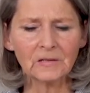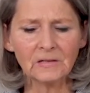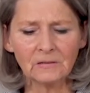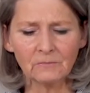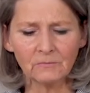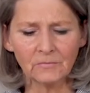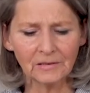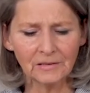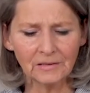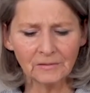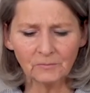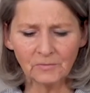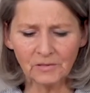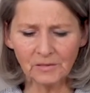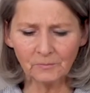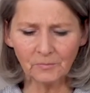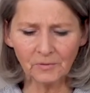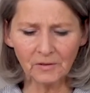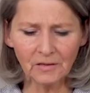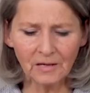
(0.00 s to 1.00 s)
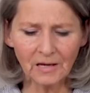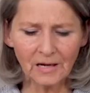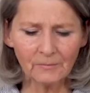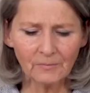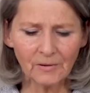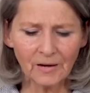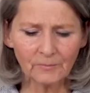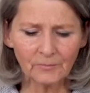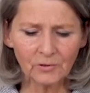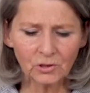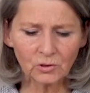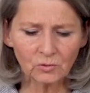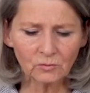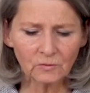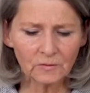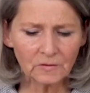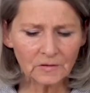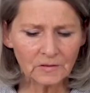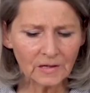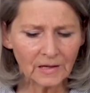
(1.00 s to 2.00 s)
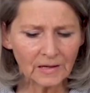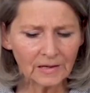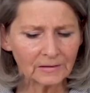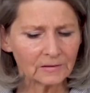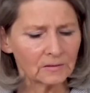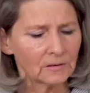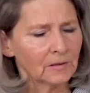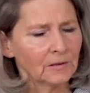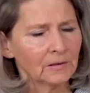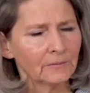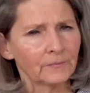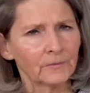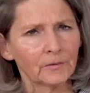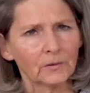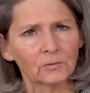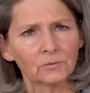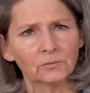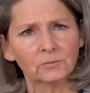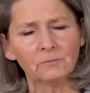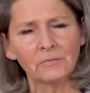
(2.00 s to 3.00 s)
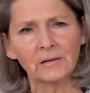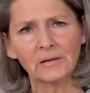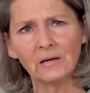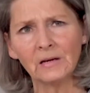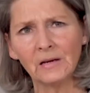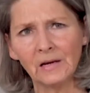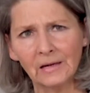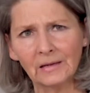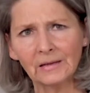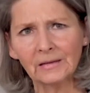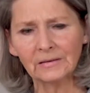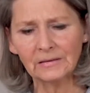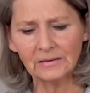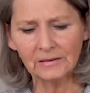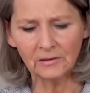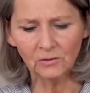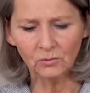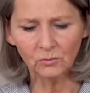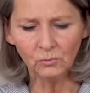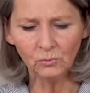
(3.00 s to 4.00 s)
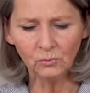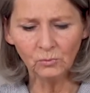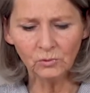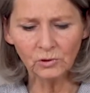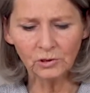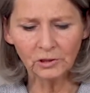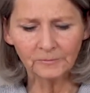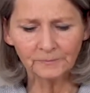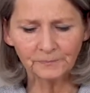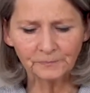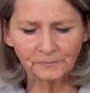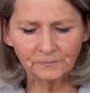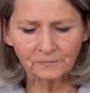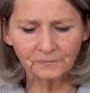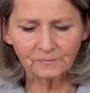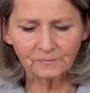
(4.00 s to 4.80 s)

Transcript: You take off their glasses, as I said before, and lay them down well.